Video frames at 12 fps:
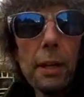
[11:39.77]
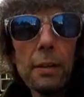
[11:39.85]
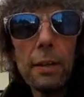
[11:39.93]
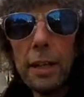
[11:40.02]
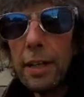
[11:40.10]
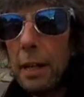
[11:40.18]

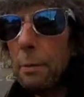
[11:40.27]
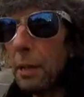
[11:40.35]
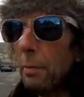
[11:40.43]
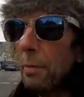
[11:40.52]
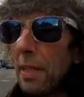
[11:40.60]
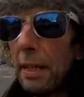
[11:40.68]
Right, now we're
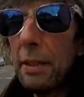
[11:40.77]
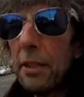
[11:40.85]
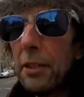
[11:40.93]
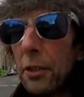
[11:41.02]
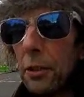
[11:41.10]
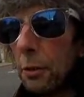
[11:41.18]
coming down
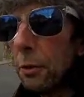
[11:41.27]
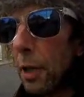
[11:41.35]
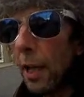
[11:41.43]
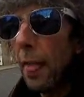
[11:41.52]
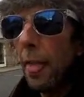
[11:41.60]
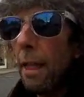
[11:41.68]
into
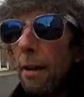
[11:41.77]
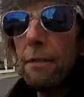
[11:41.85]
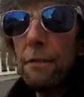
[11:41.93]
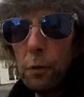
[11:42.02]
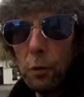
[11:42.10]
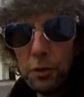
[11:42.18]

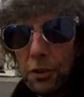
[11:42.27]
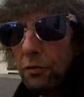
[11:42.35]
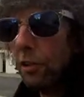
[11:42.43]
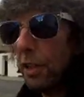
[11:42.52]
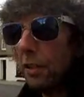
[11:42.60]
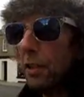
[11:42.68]
Fort
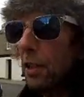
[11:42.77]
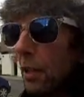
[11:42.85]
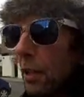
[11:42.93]
Street,